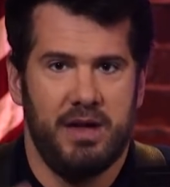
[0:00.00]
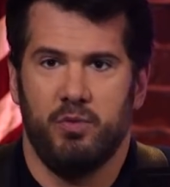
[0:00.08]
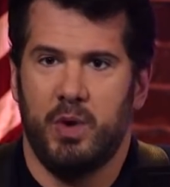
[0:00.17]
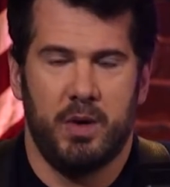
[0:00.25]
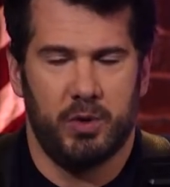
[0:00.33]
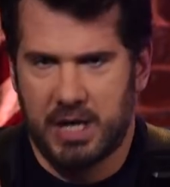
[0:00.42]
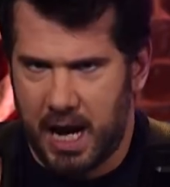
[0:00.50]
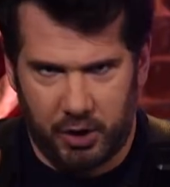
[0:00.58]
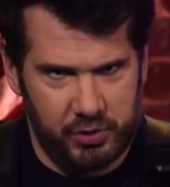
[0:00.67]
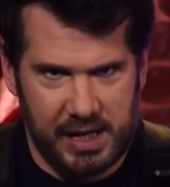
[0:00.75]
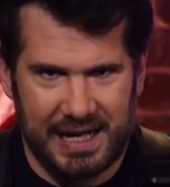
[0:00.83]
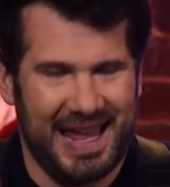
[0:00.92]
We were not
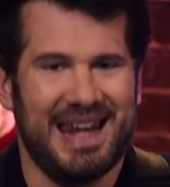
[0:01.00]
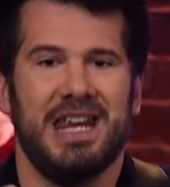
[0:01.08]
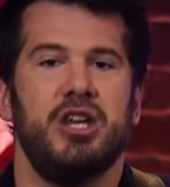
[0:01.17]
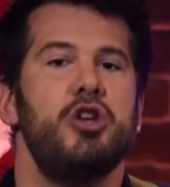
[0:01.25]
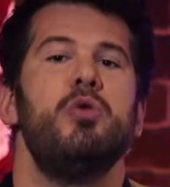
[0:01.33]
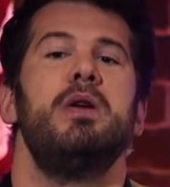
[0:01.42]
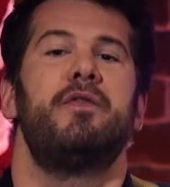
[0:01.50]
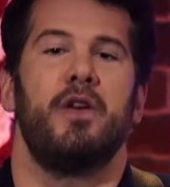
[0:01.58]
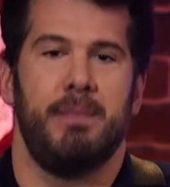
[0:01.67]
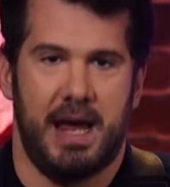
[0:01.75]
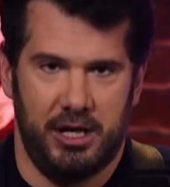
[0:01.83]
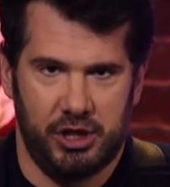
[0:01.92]
creating any new
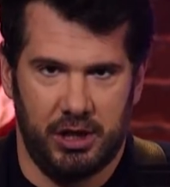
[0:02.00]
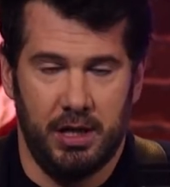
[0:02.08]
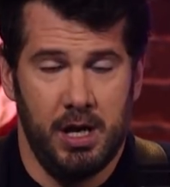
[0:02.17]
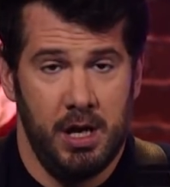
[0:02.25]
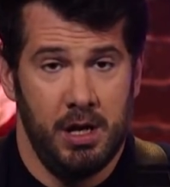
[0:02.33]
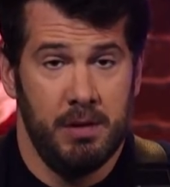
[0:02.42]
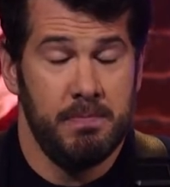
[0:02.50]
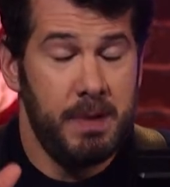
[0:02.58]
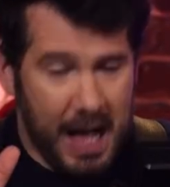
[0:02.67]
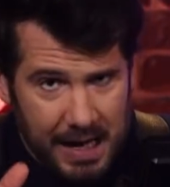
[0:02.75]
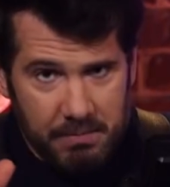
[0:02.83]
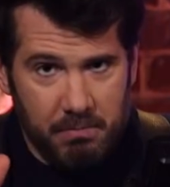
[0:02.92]
information,
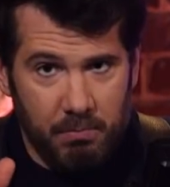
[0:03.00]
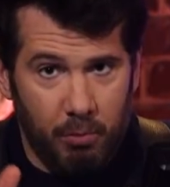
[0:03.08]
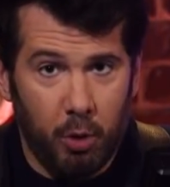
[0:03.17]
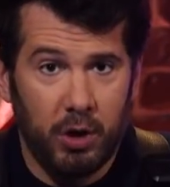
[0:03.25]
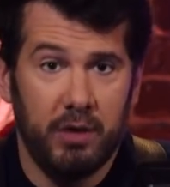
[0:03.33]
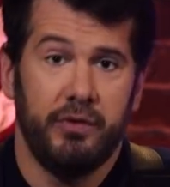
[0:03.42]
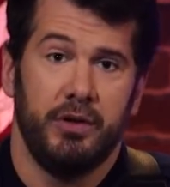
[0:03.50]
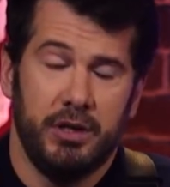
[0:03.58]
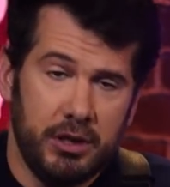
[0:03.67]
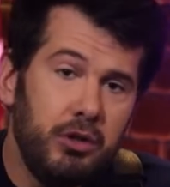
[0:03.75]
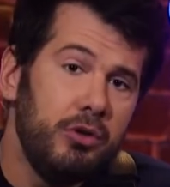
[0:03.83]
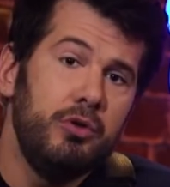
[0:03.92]
but more of
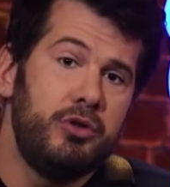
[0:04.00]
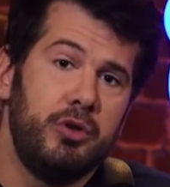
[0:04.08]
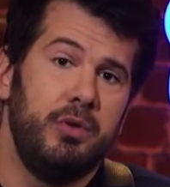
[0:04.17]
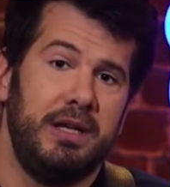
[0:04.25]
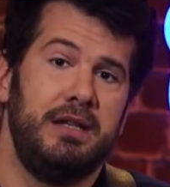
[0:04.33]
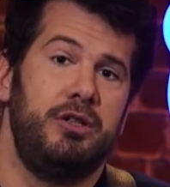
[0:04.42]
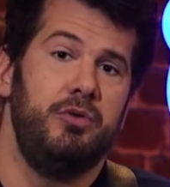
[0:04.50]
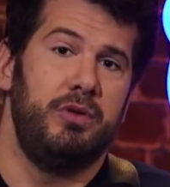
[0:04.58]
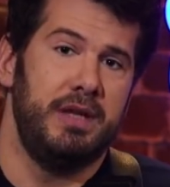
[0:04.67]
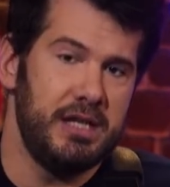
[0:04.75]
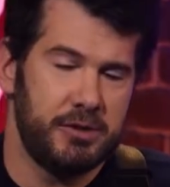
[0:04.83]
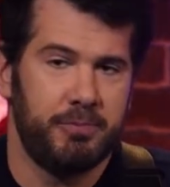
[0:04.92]
you tuned into
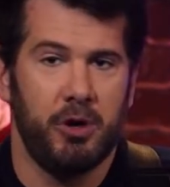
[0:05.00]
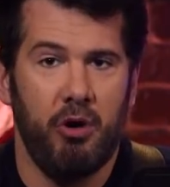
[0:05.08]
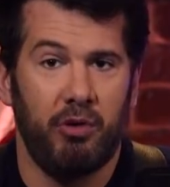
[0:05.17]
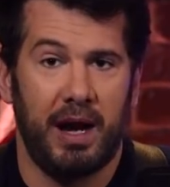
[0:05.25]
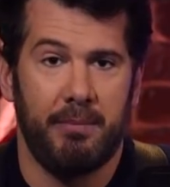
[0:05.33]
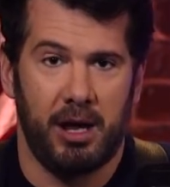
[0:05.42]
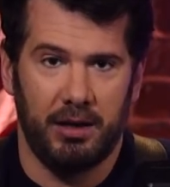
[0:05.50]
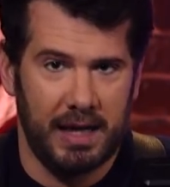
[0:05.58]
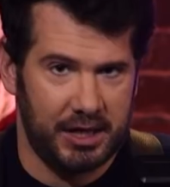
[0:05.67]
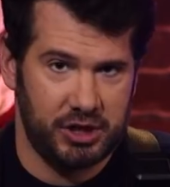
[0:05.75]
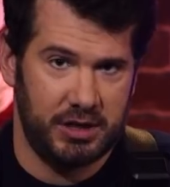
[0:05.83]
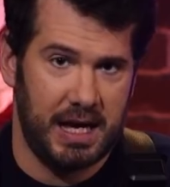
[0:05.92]
this program on
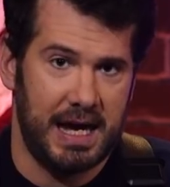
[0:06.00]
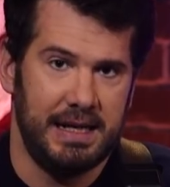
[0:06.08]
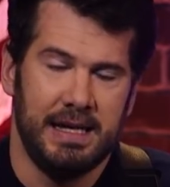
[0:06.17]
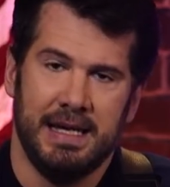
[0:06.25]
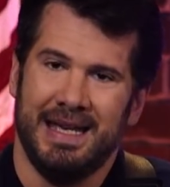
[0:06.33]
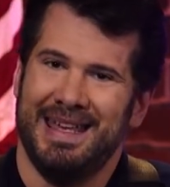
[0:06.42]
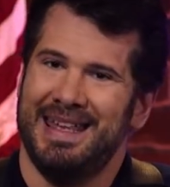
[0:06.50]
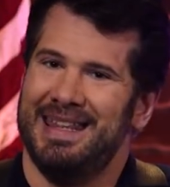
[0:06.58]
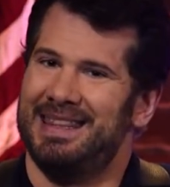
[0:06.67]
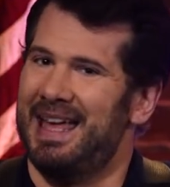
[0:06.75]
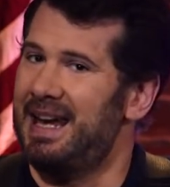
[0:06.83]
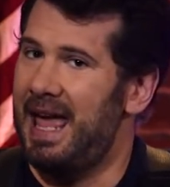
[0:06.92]
election night
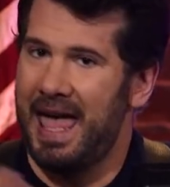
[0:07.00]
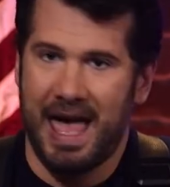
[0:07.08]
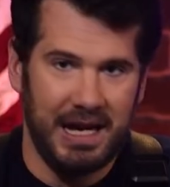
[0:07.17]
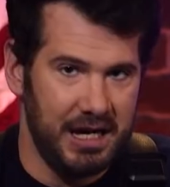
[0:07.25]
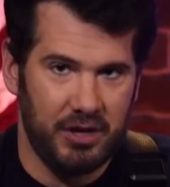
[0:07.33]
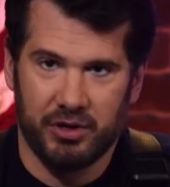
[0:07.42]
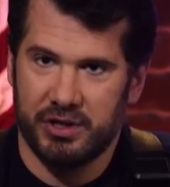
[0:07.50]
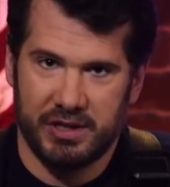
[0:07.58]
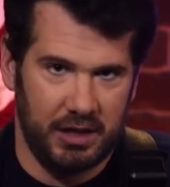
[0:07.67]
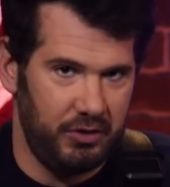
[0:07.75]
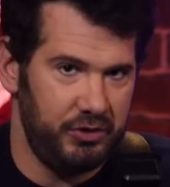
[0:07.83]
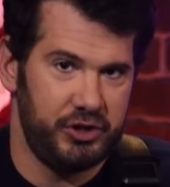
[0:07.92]
than any other
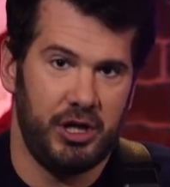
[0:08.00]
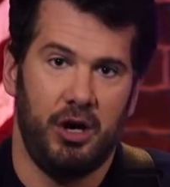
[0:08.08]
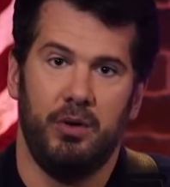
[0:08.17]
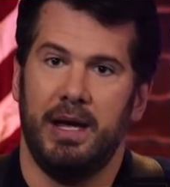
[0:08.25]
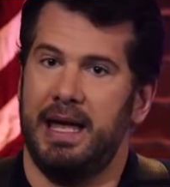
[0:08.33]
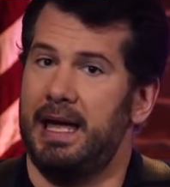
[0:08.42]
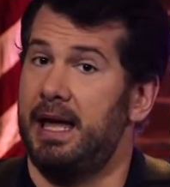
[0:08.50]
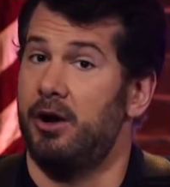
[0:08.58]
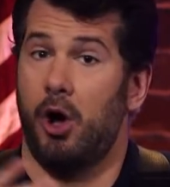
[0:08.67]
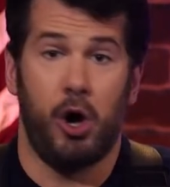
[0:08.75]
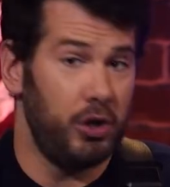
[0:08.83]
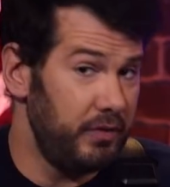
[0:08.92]
single show in
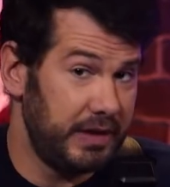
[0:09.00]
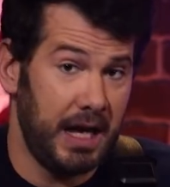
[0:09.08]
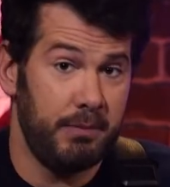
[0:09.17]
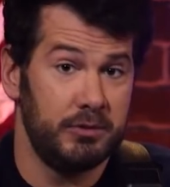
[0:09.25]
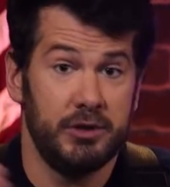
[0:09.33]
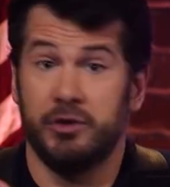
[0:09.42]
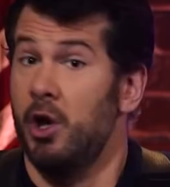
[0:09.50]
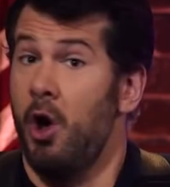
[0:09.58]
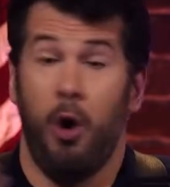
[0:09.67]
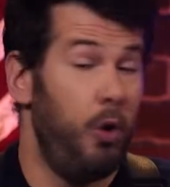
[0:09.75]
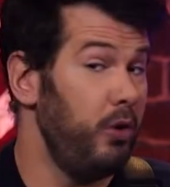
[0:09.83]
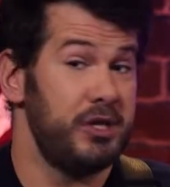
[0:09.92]
all of cable news
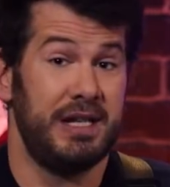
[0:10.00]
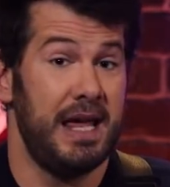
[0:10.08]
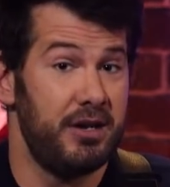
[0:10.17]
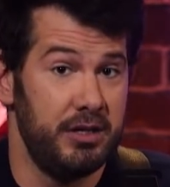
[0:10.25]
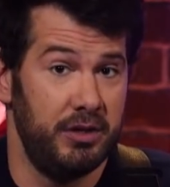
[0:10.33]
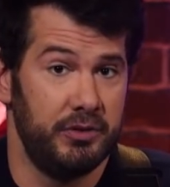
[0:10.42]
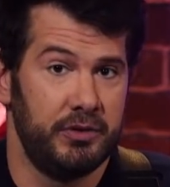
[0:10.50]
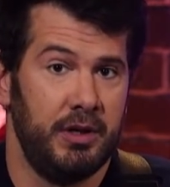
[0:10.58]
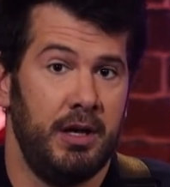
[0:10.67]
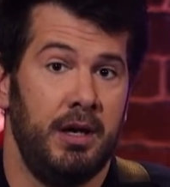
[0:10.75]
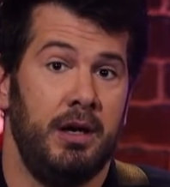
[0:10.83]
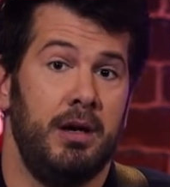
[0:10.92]
or standard news,
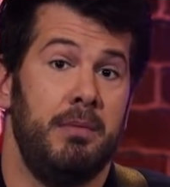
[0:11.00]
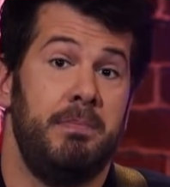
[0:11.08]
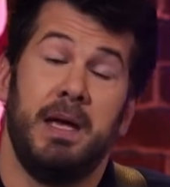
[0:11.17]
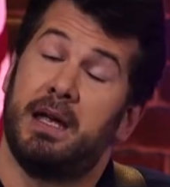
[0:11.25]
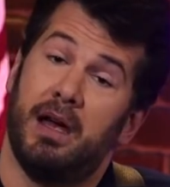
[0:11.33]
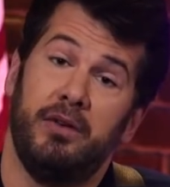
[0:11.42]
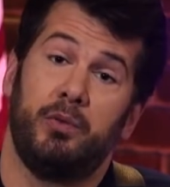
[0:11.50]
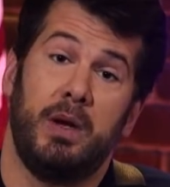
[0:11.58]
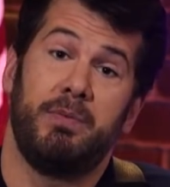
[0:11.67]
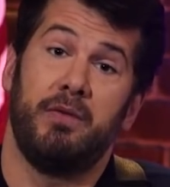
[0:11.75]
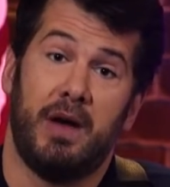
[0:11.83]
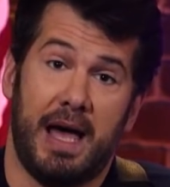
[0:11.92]
because
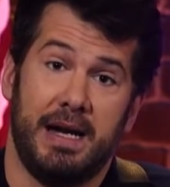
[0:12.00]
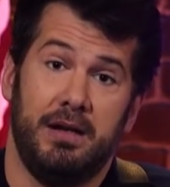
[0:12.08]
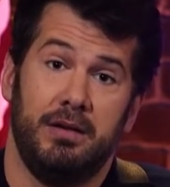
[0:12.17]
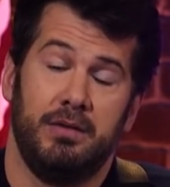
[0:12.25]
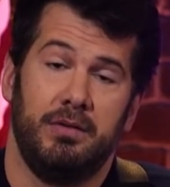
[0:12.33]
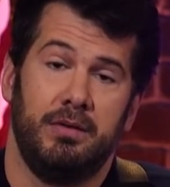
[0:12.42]
we provided,